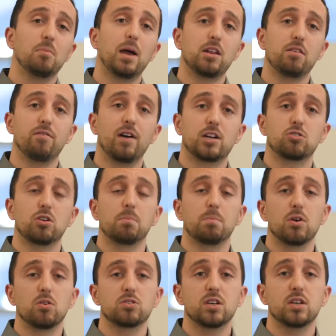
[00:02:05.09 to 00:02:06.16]
manufacturing
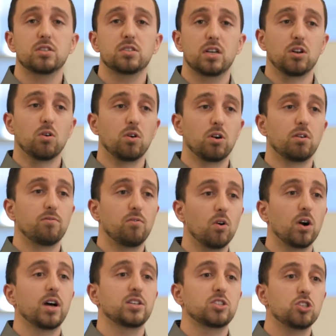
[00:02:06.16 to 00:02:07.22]
process in order
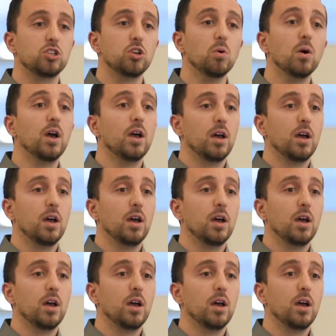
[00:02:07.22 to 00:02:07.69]
for us to